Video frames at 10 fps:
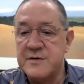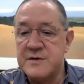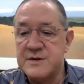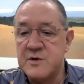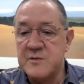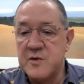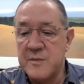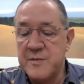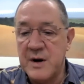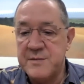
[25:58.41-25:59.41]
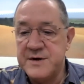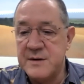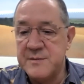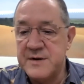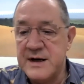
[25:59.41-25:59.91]
there is one more popped
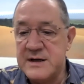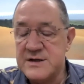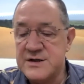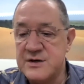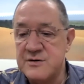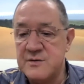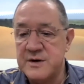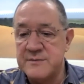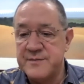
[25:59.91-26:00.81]
up, and that, and it's a good one.